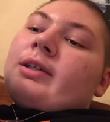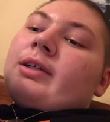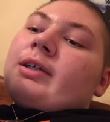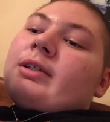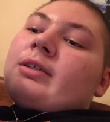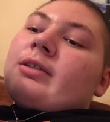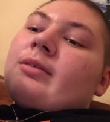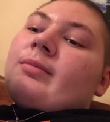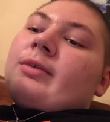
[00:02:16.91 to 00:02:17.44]
it
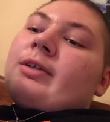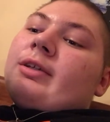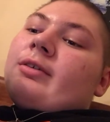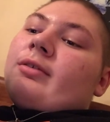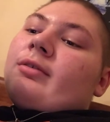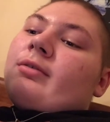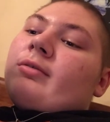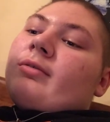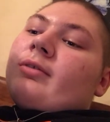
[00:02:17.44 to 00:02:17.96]
has the
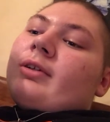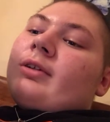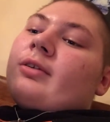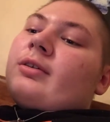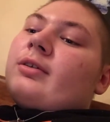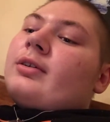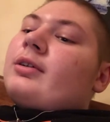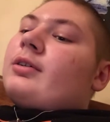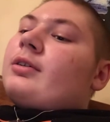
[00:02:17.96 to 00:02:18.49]
Mandalorian
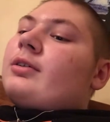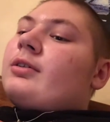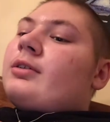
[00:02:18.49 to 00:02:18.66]
on it.